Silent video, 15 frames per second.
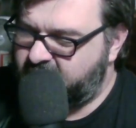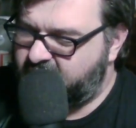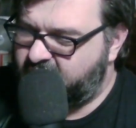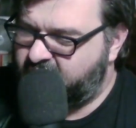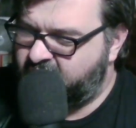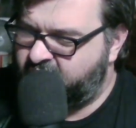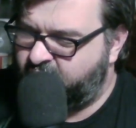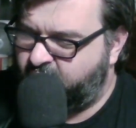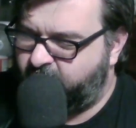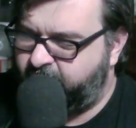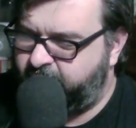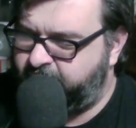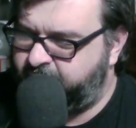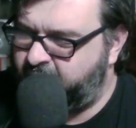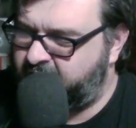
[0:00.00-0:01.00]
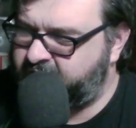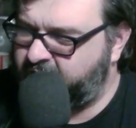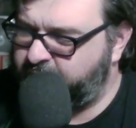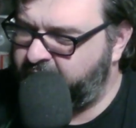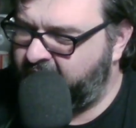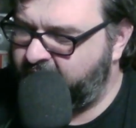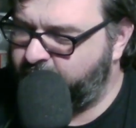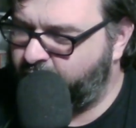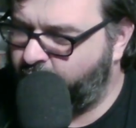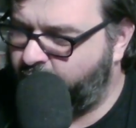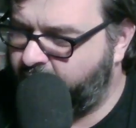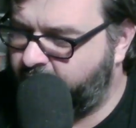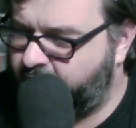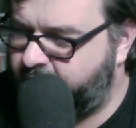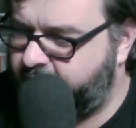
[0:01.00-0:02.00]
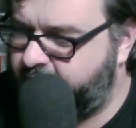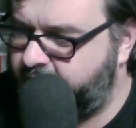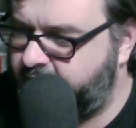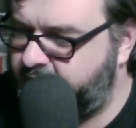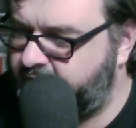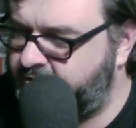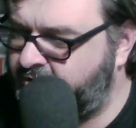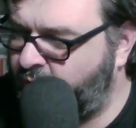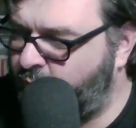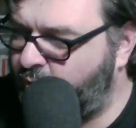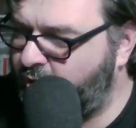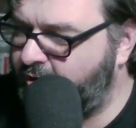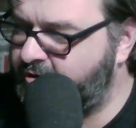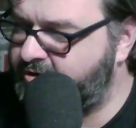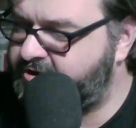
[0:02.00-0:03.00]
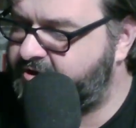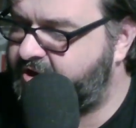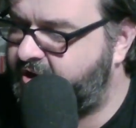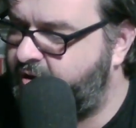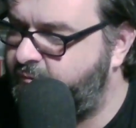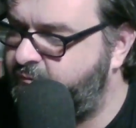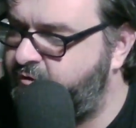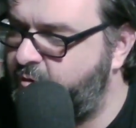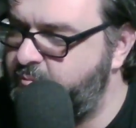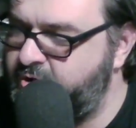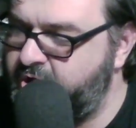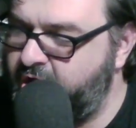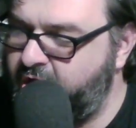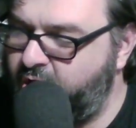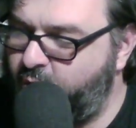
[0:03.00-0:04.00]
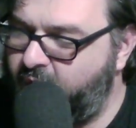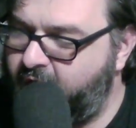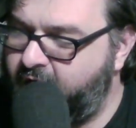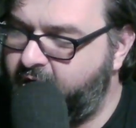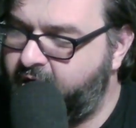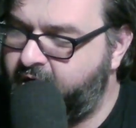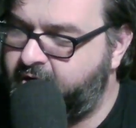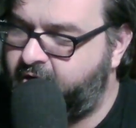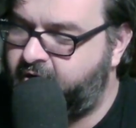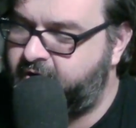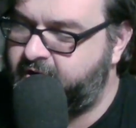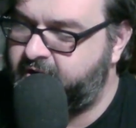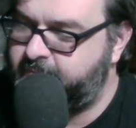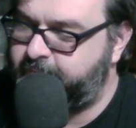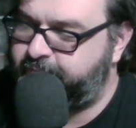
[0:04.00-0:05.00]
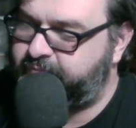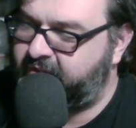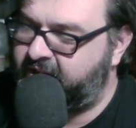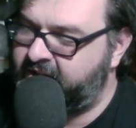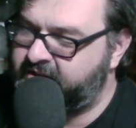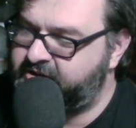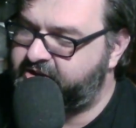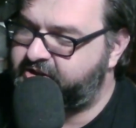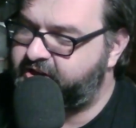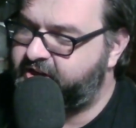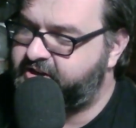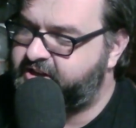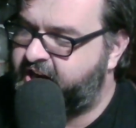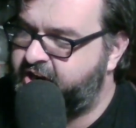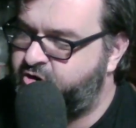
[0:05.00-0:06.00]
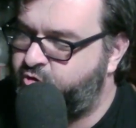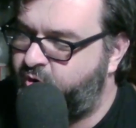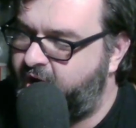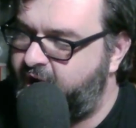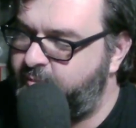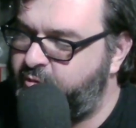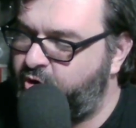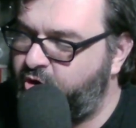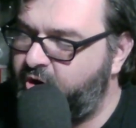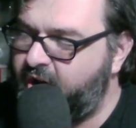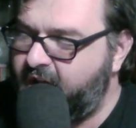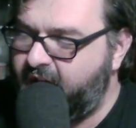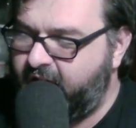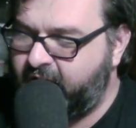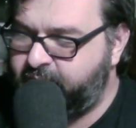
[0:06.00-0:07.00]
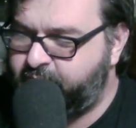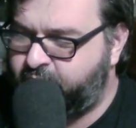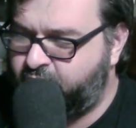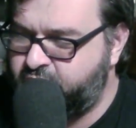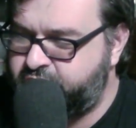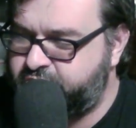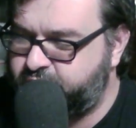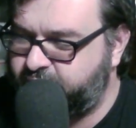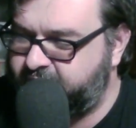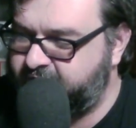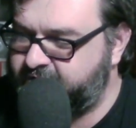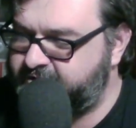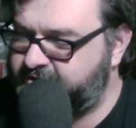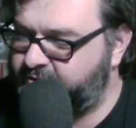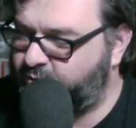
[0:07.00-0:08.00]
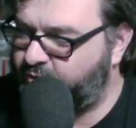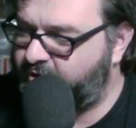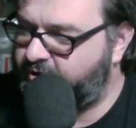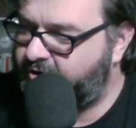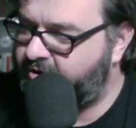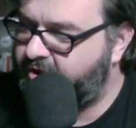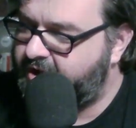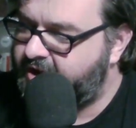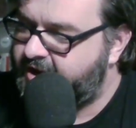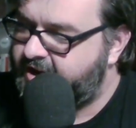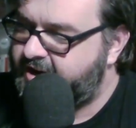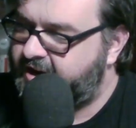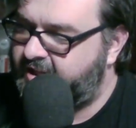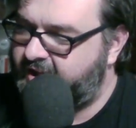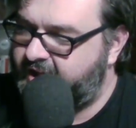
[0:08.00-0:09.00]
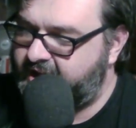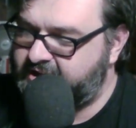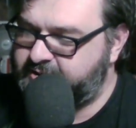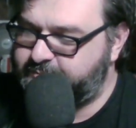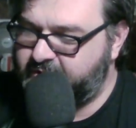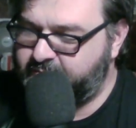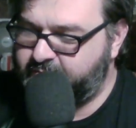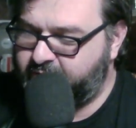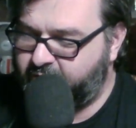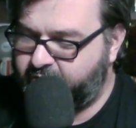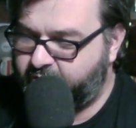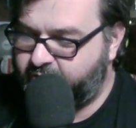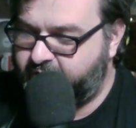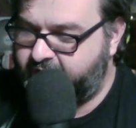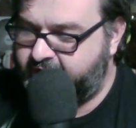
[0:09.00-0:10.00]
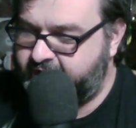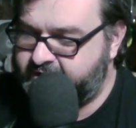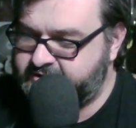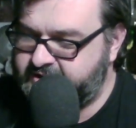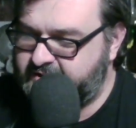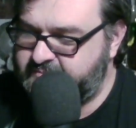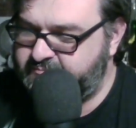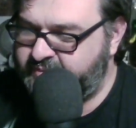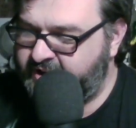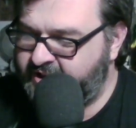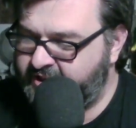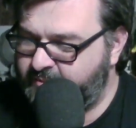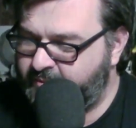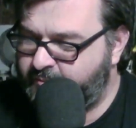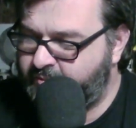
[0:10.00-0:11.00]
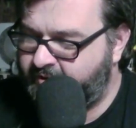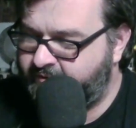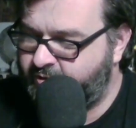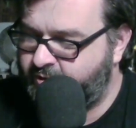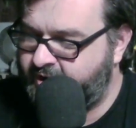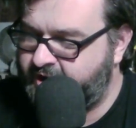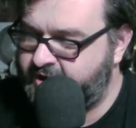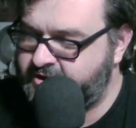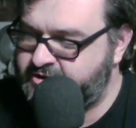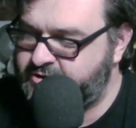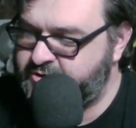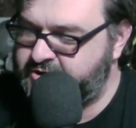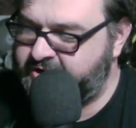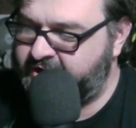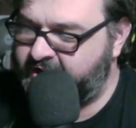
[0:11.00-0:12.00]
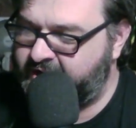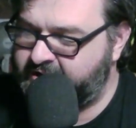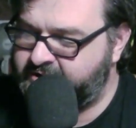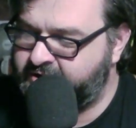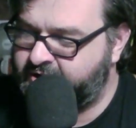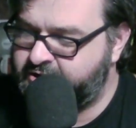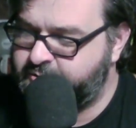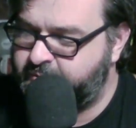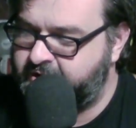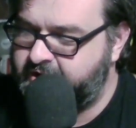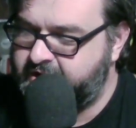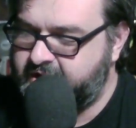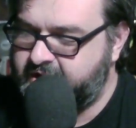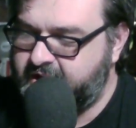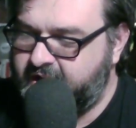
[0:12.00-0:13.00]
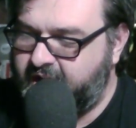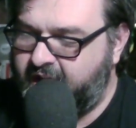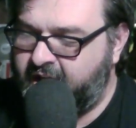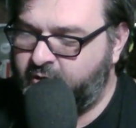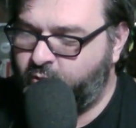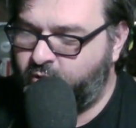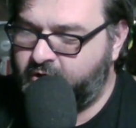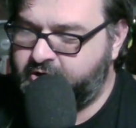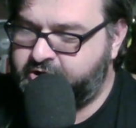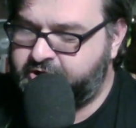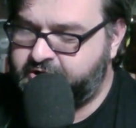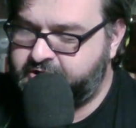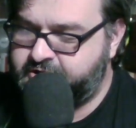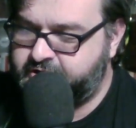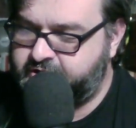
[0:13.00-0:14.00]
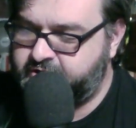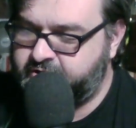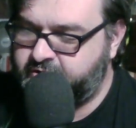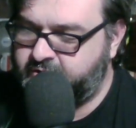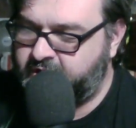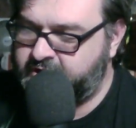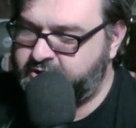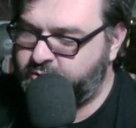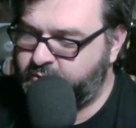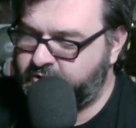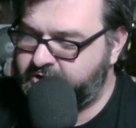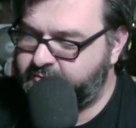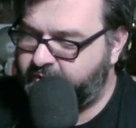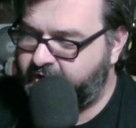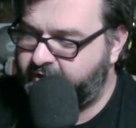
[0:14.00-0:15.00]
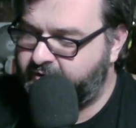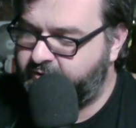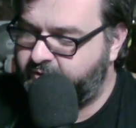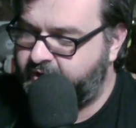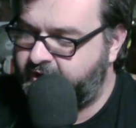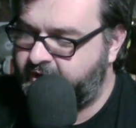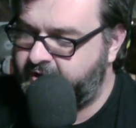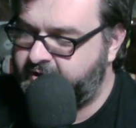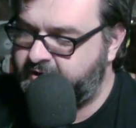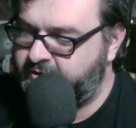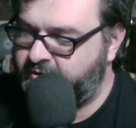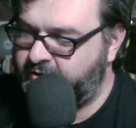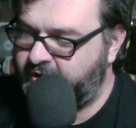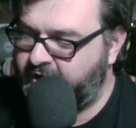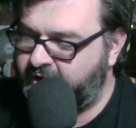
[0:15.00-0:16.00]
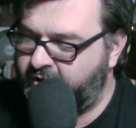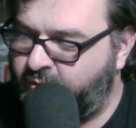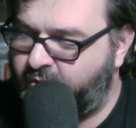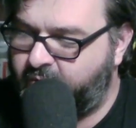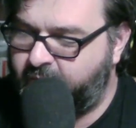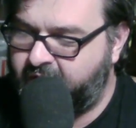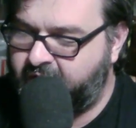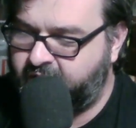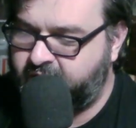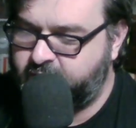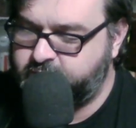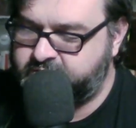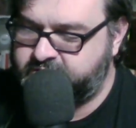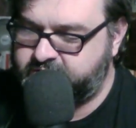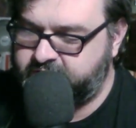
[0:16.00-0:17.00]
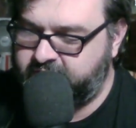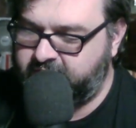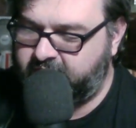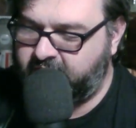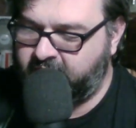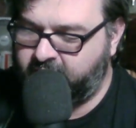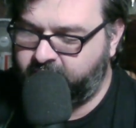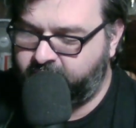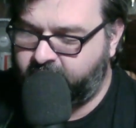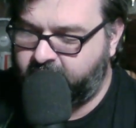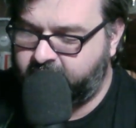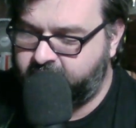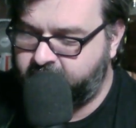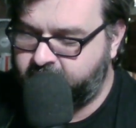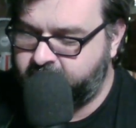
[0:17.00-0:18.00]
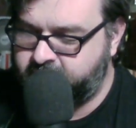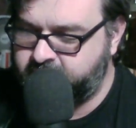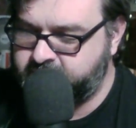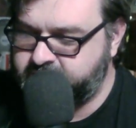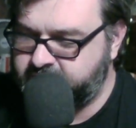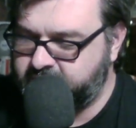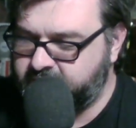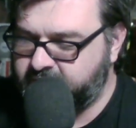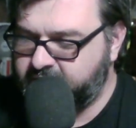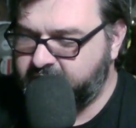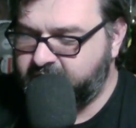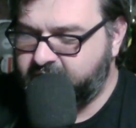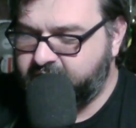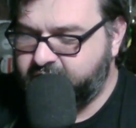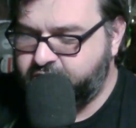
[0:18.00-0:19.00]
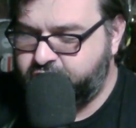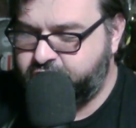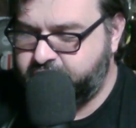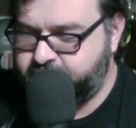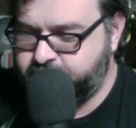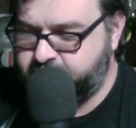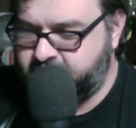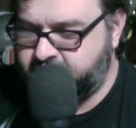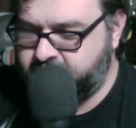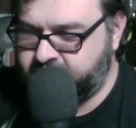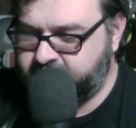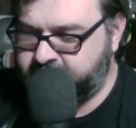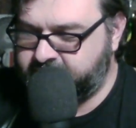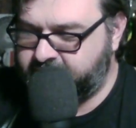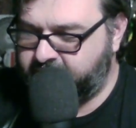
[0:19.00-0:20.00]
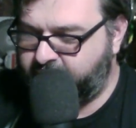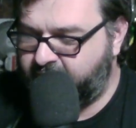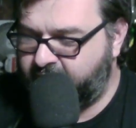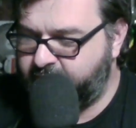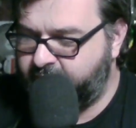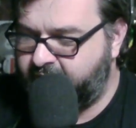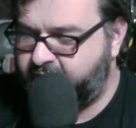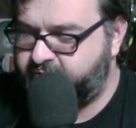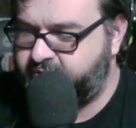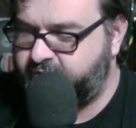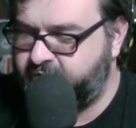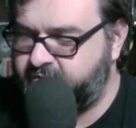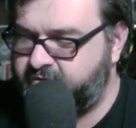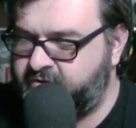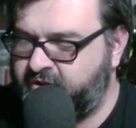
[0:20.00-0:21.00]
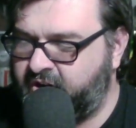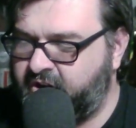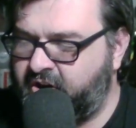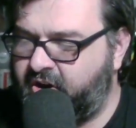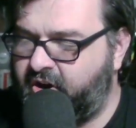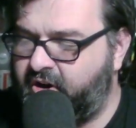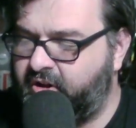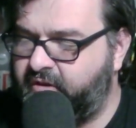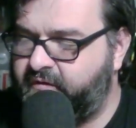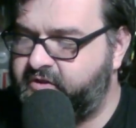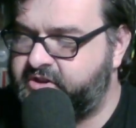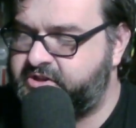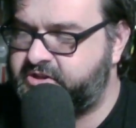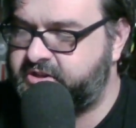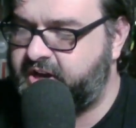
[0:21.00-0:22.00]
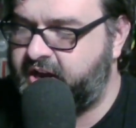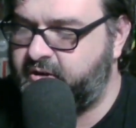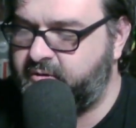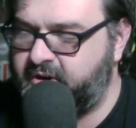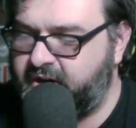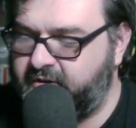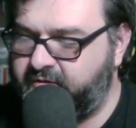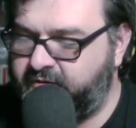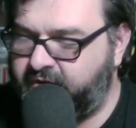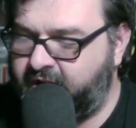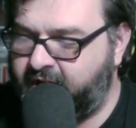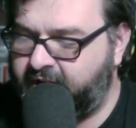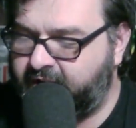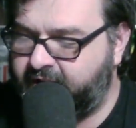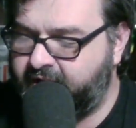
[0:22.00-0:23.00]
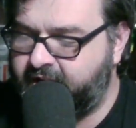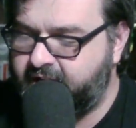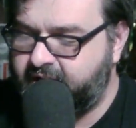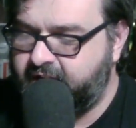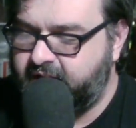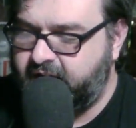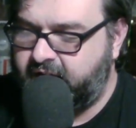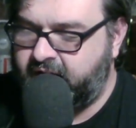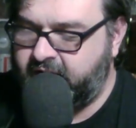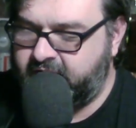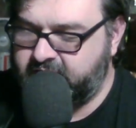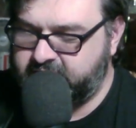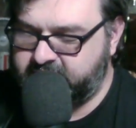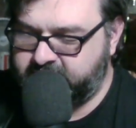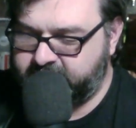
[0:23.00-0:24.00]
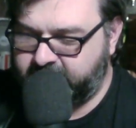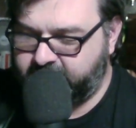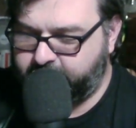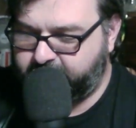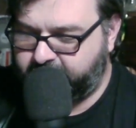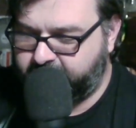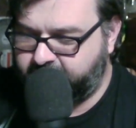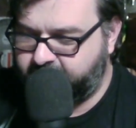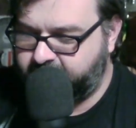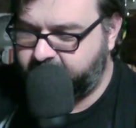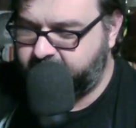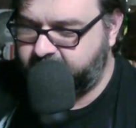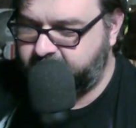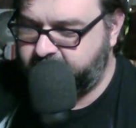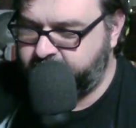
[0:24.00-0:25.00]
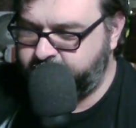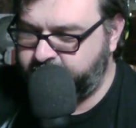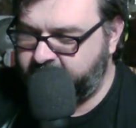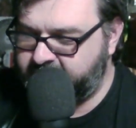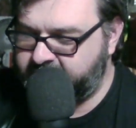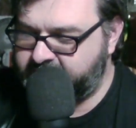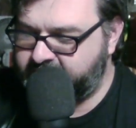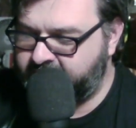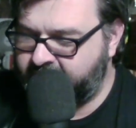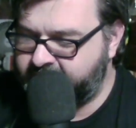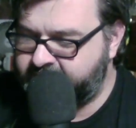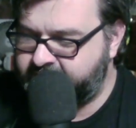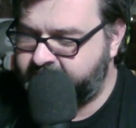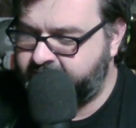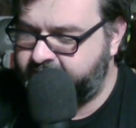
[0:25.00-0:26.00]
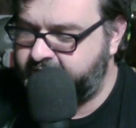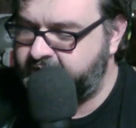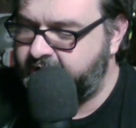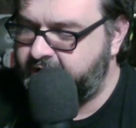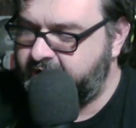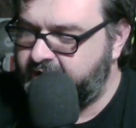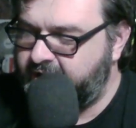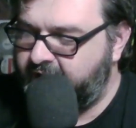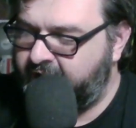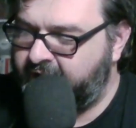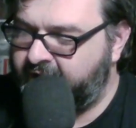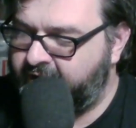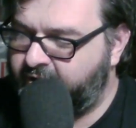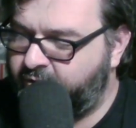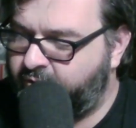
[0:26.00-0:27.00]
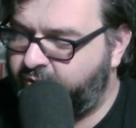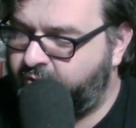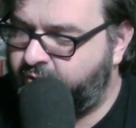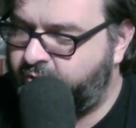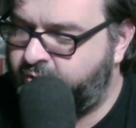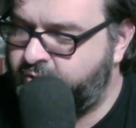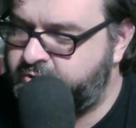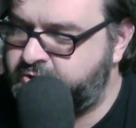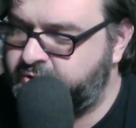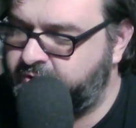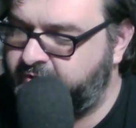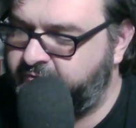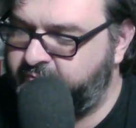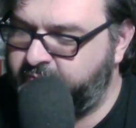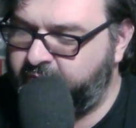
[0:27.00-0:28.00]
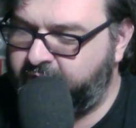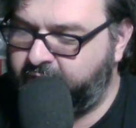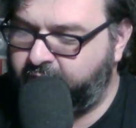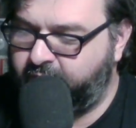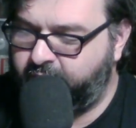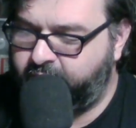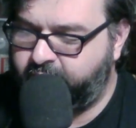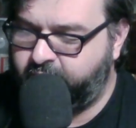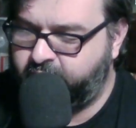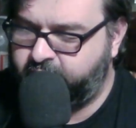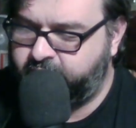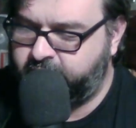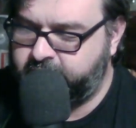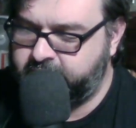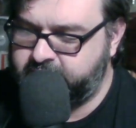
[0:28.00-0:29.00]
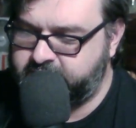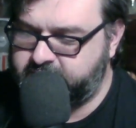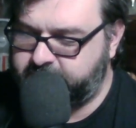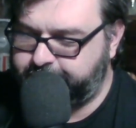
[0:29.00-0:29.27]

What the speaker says: Oh, fuck the paperwork. The words come from nowhere, and on an instinct, I grab her and push her against the wall. Clasping both her hands, I pin them above her head so she can't touch me, and once she's secure, I twist my other hand in her hair my lips seek and find hers. She moans into my mouth, and the call of the siren, and finally, I can sample her, mint and tea, and an orchard of mellow fruitfulness.